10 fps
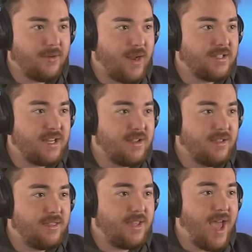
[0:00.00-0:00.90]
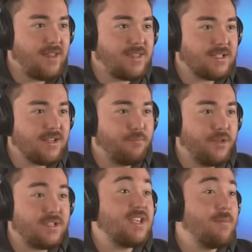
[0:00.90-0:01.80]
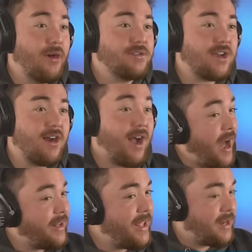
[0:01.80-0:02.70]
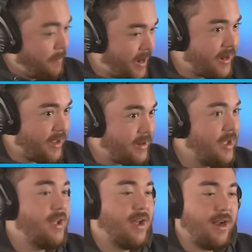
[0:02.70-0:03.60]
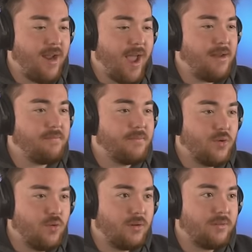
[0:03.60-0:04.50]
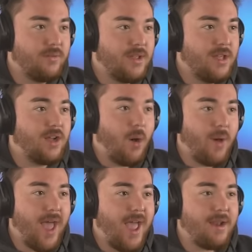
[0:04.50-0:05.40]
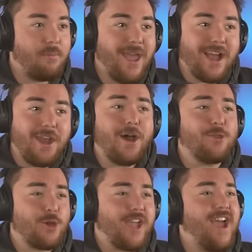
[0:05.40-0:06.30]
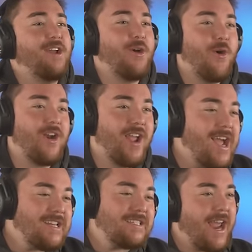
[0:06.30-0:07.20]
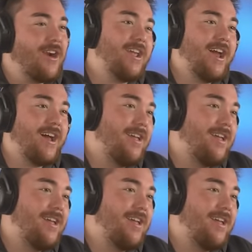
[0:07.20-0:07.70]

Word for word: crazy? The ethics of placebos are hotly all right, cool. Go ahead, pick another category. I dare you.